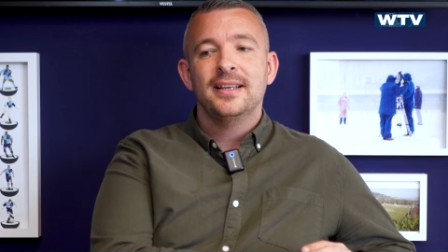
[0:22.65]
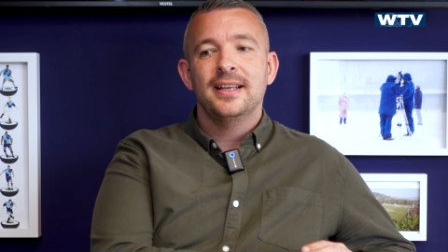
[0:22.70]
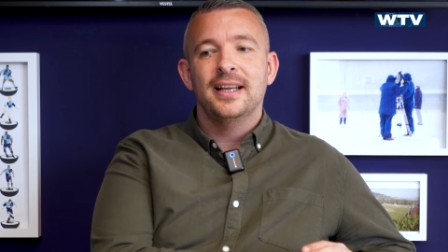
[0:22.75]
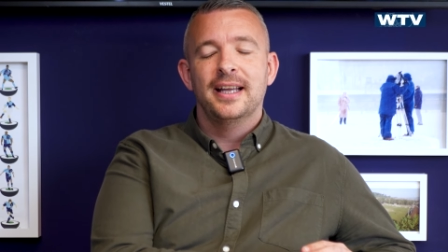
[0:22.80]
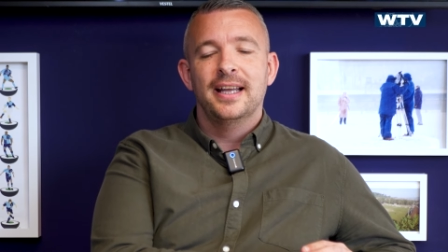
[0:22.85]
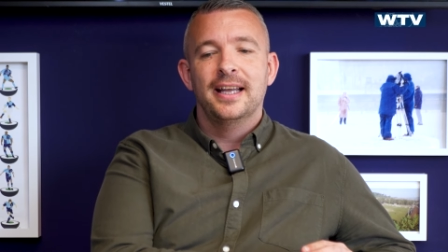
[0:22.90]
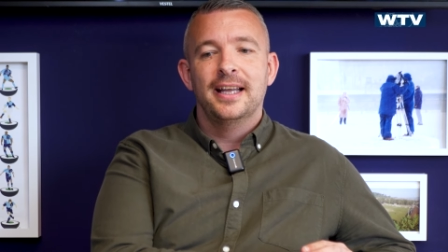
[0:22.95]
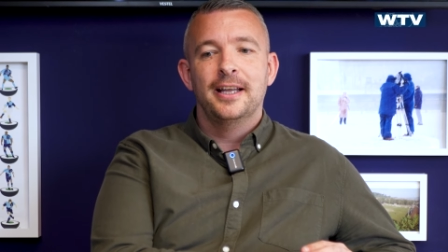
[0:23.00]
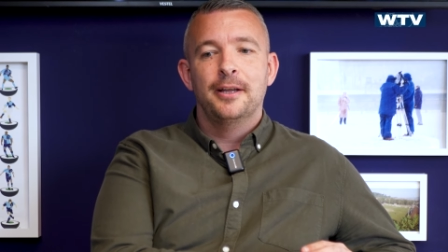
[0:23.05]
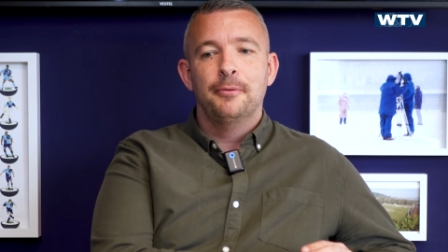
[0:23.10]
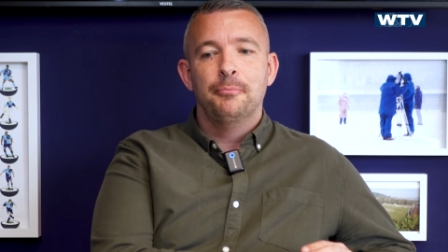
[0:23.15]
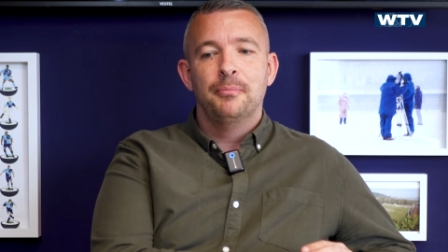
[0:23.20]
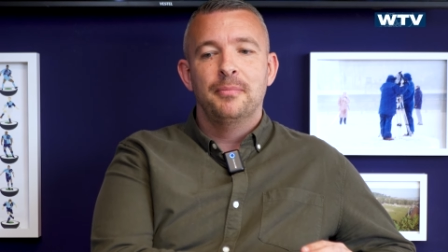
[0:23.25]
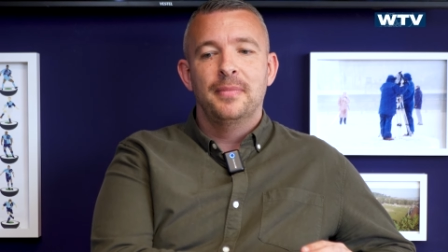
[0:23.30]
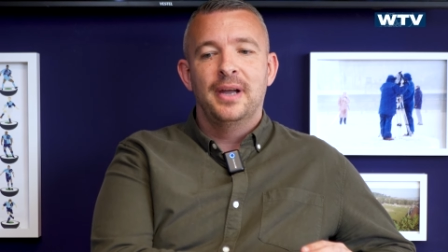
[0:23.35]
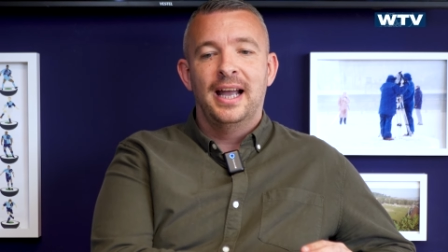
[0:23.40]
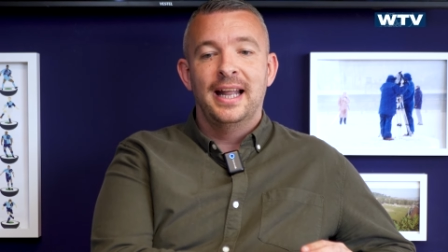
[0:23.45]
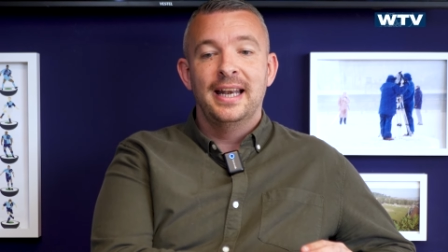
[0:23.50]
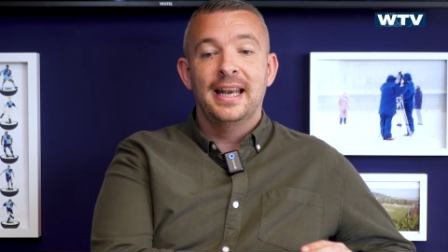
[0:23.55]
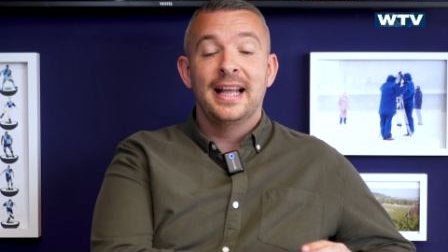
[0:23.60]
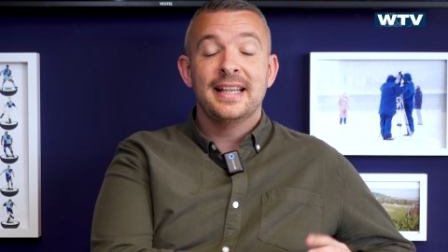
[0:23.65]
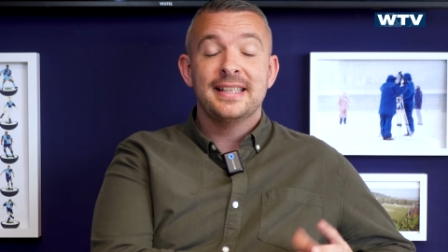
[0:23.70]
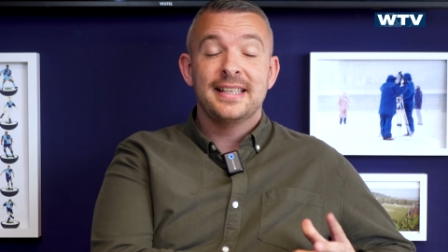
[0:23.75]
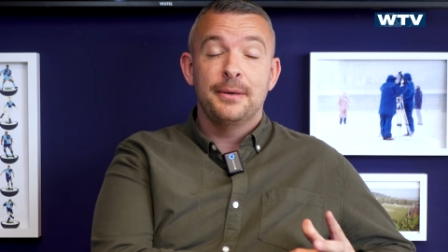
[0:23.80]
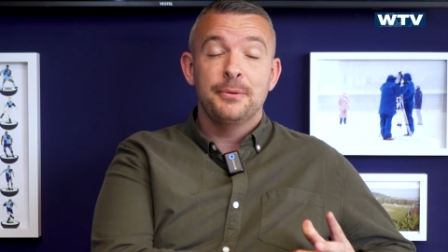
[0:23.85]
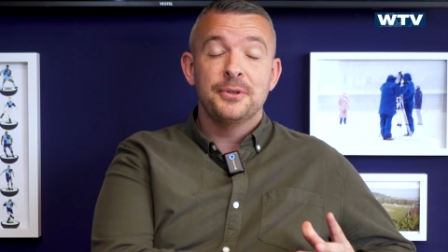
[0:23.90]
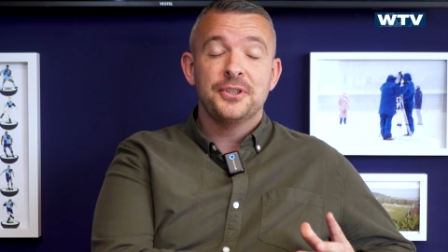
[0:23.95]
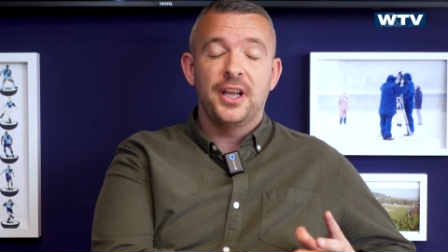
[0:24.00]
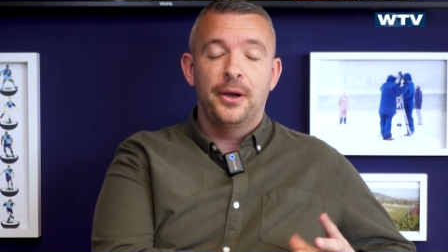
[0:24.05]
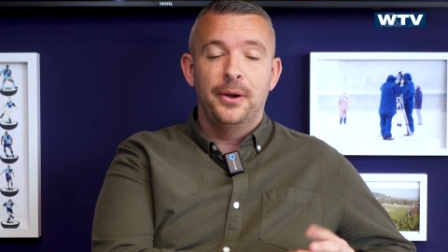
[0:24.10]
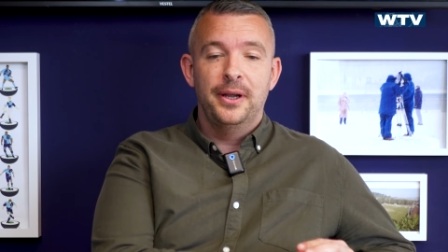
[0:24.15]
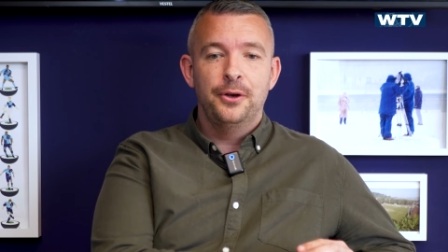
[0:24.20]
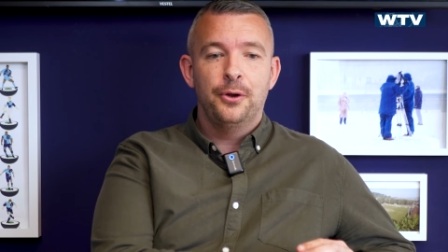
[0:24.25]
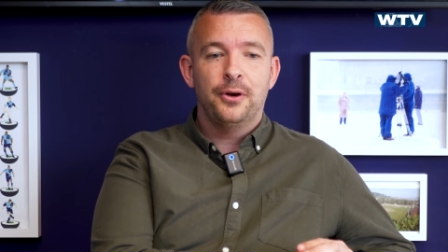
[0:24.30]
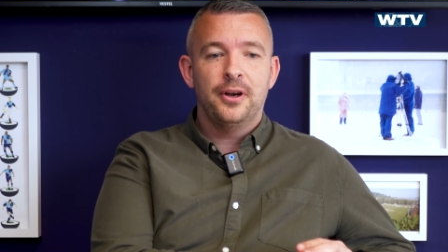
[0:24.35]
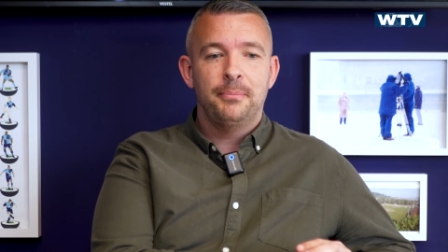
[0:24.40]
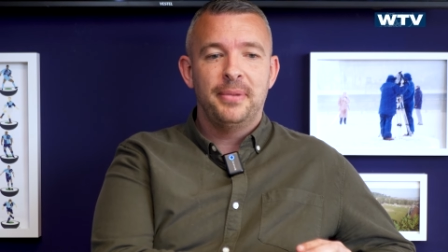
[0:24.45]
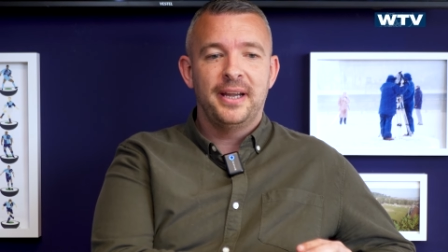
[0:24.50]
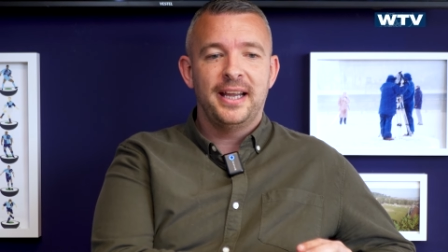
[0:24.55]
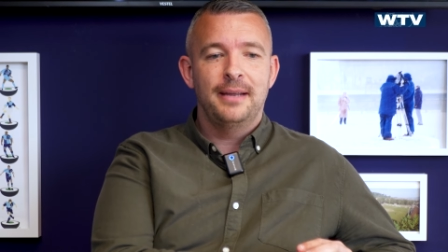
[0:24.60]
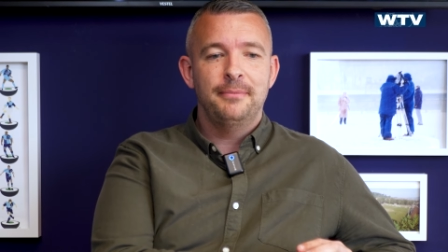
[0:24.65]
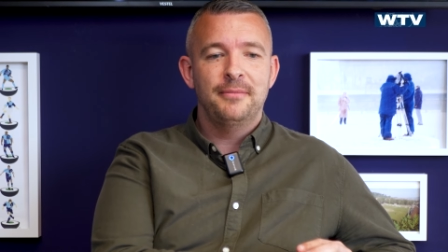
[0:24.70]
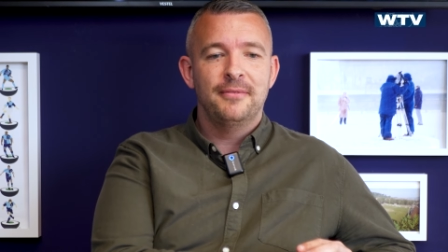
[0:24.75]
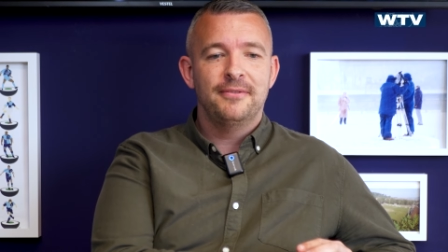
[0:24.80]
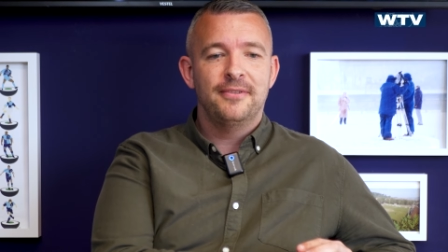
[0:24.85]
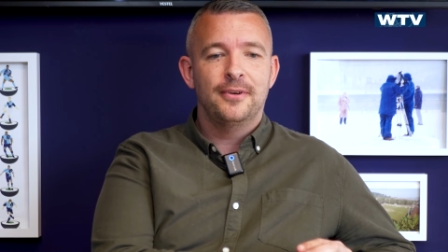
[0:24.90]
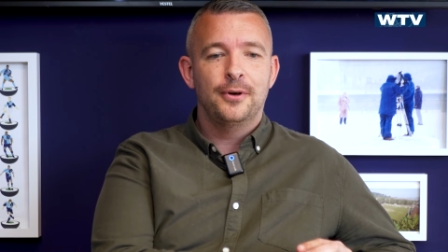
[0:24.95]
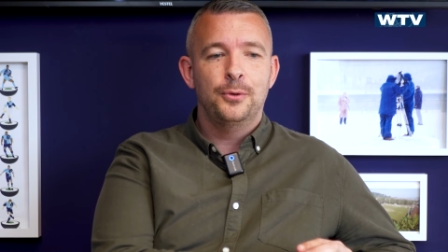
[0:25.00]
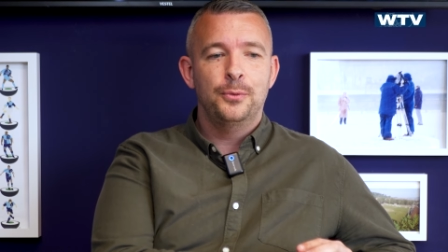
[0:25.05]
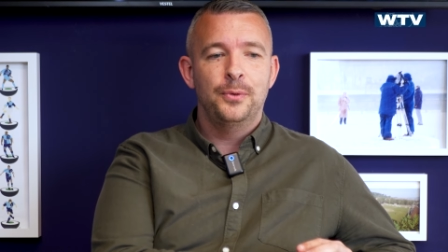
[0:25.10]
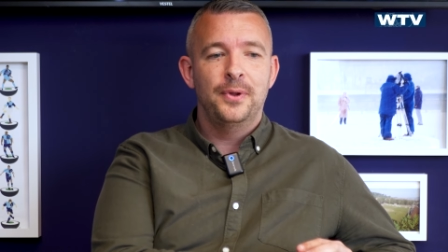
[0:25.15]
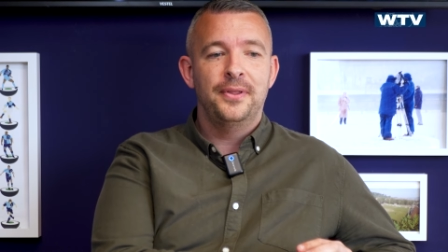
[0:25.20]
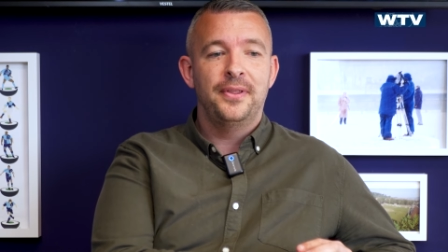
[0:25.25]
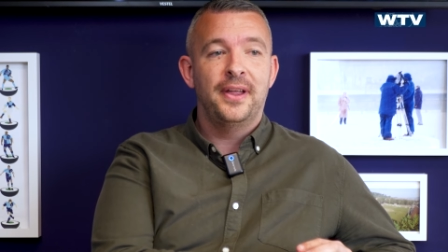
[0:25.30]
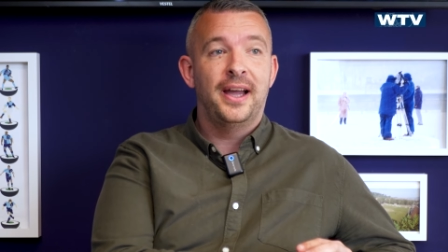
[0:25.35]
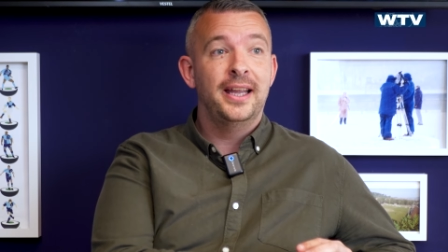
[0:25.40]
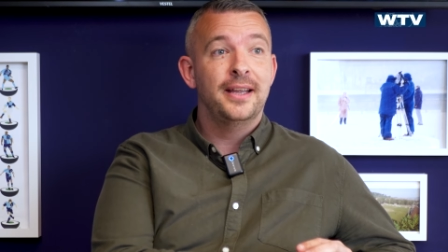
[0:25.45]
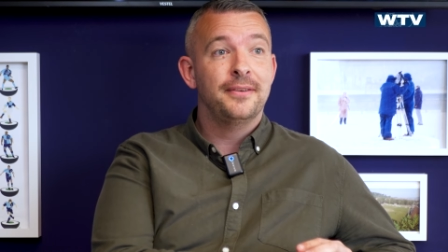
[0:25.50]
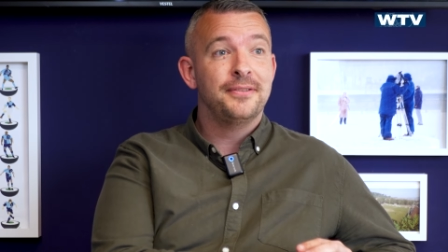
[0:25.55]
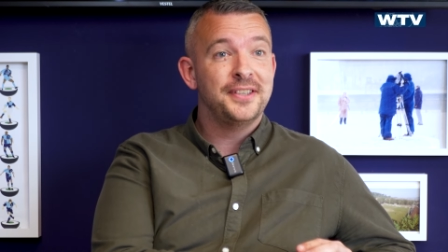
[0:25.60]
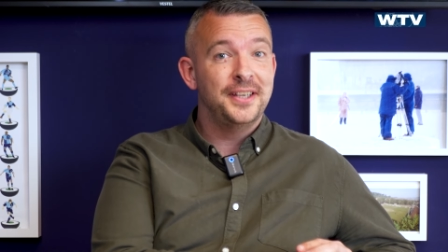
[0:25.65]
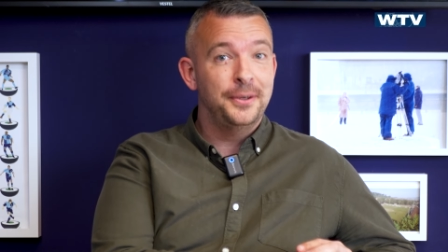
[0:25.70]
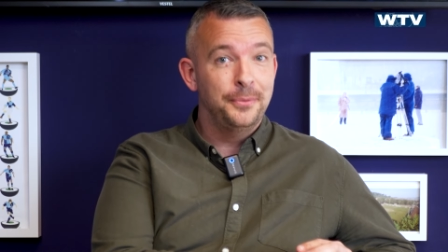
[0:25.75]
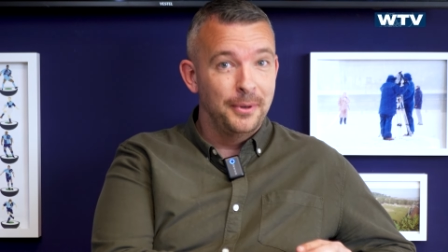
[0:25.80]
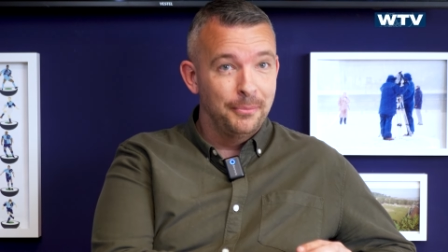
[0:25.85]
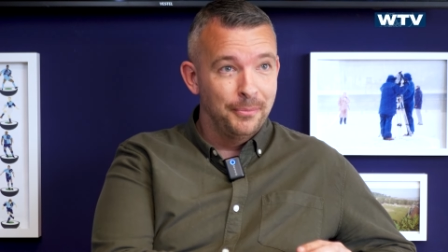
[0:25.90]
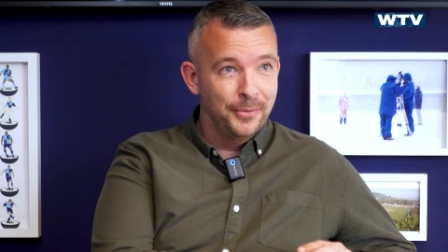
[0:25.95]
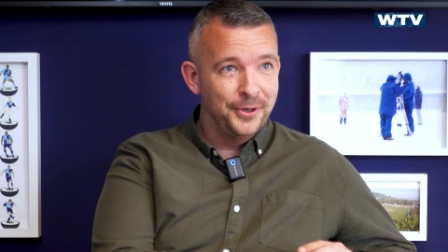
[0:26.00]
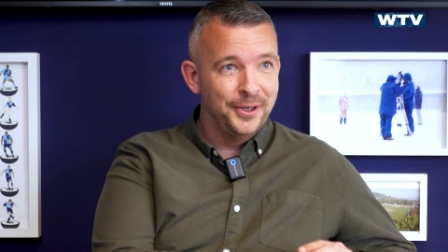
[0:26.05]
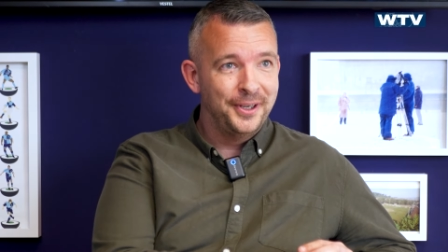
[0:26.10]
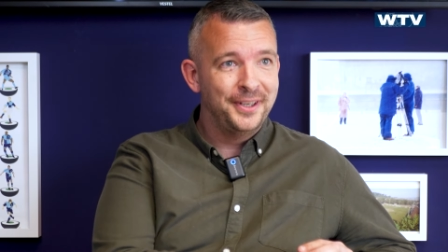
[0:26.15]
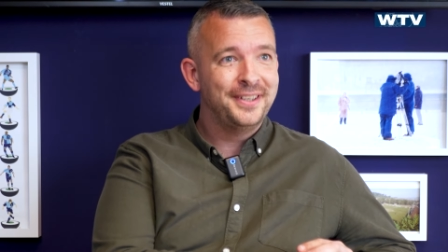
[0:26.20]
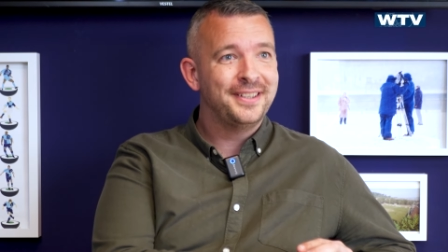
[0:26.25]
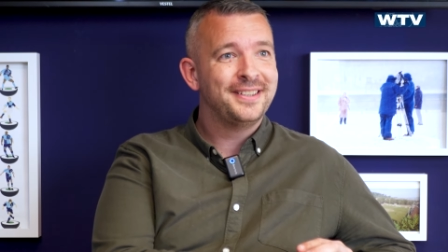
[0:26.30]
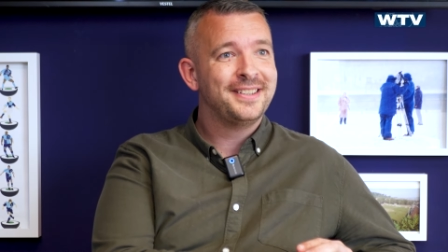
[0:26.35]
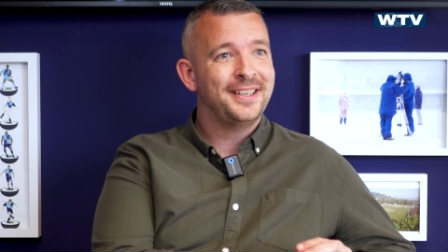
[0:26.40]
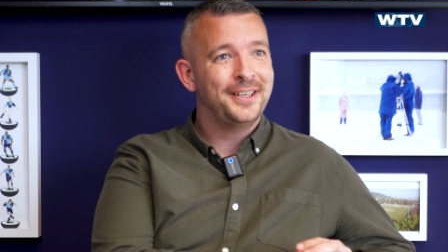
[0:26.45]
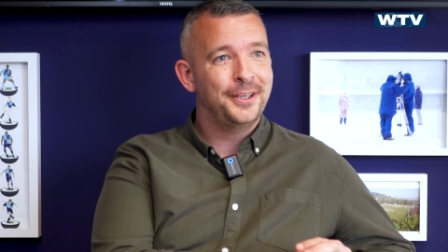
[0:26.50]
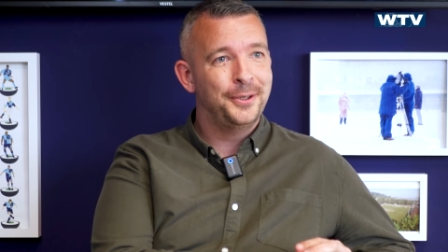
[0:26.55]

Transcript: Um, and as that was going on, I became involved with AFC Wimbledon,